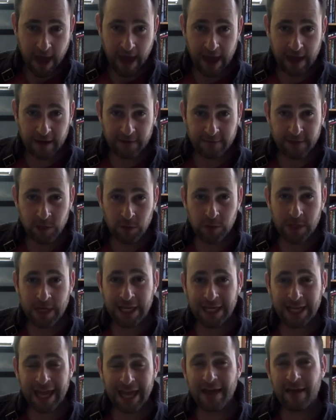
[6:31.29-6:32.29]
And if you
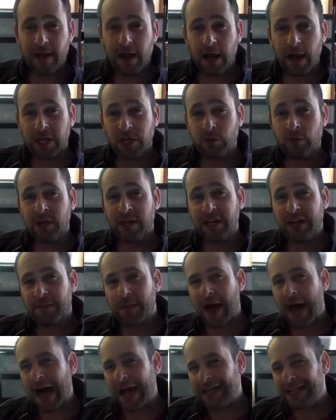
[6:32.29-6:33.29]
can get a unity
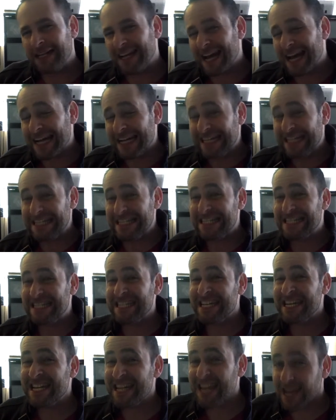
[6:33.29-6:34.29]
behind an
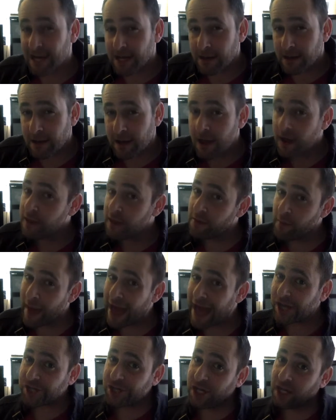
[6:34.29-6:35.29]
idea, the
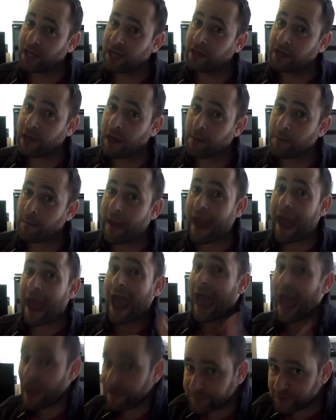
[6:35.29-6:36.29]
passion can come
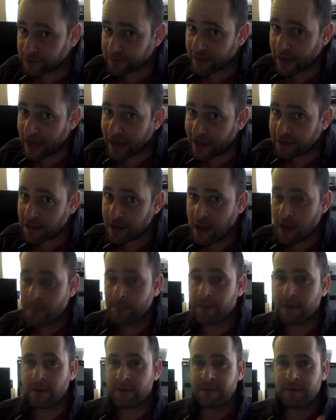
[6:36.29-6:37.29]
after that,
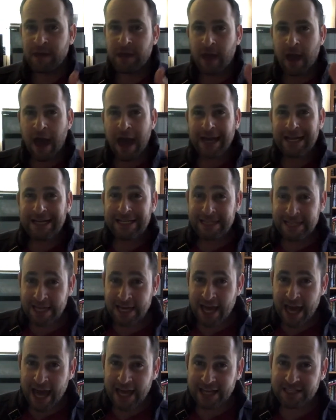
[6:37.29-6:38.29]
but the
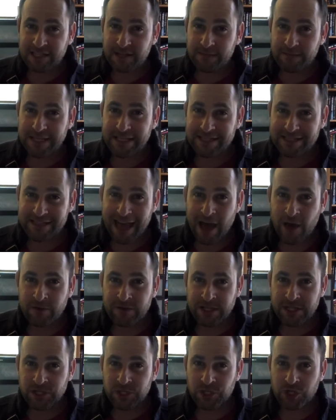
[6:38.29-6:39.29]
idea has to be
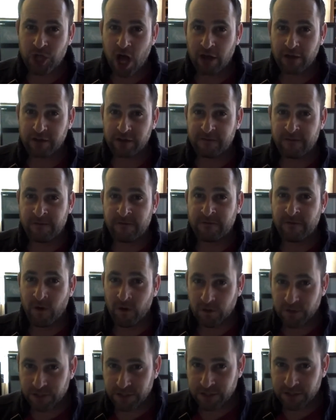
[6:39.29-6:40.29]
sound and solid
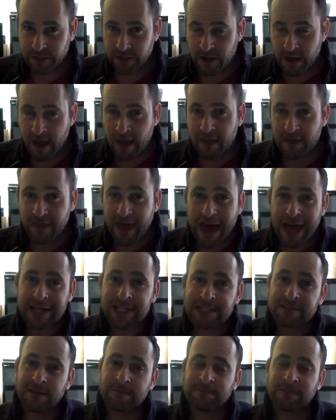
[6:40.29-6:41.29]
first.
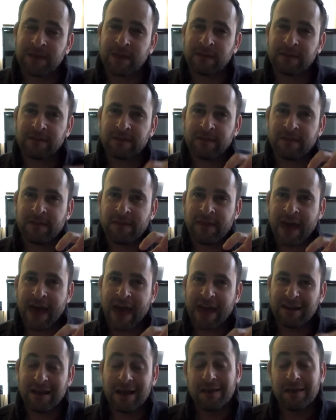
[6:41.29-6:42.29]
That's something
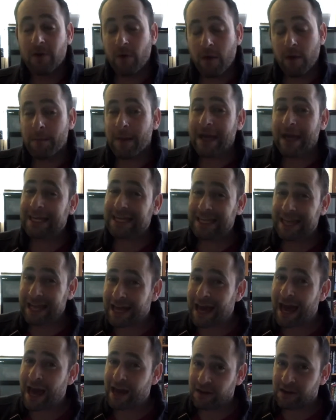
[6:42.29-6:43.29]
that, though it might
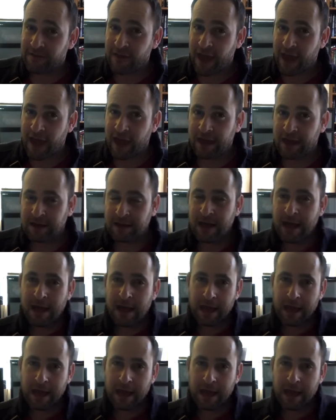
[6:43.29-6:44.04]
get out of hand,